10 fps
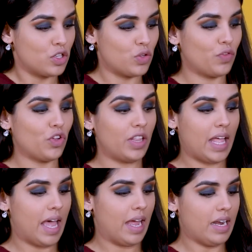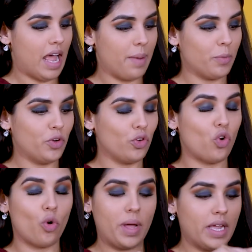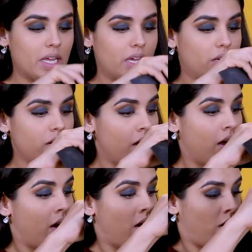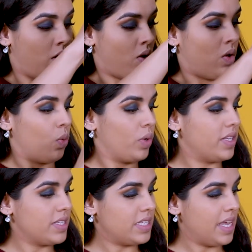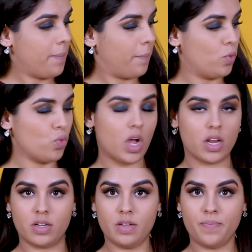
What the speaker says: So for that, I'm going to go back in with the same blue color